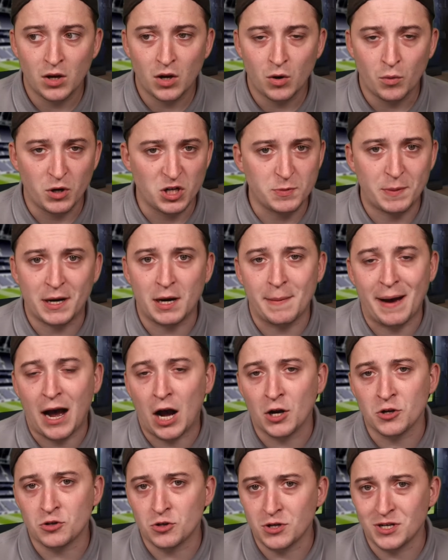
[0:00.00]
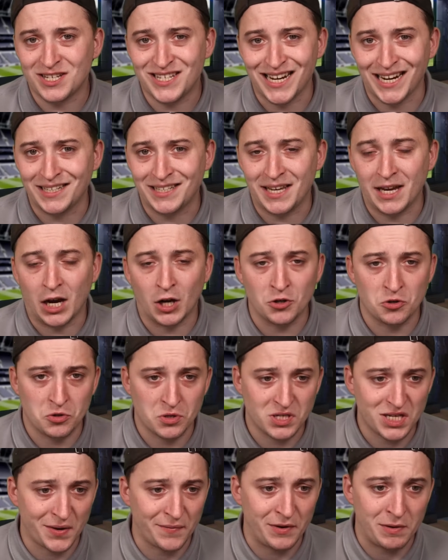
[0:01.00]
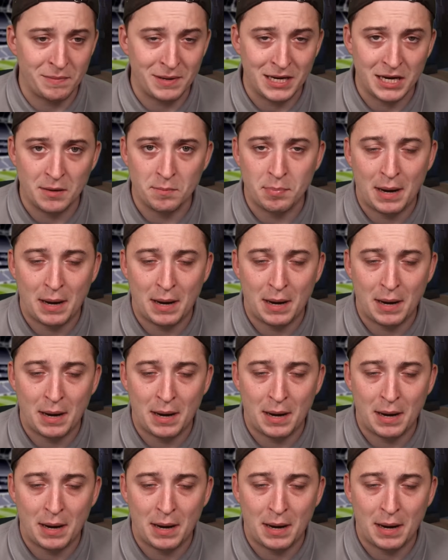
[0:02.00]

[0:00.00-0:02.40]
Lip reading: we spent about £160-170 million.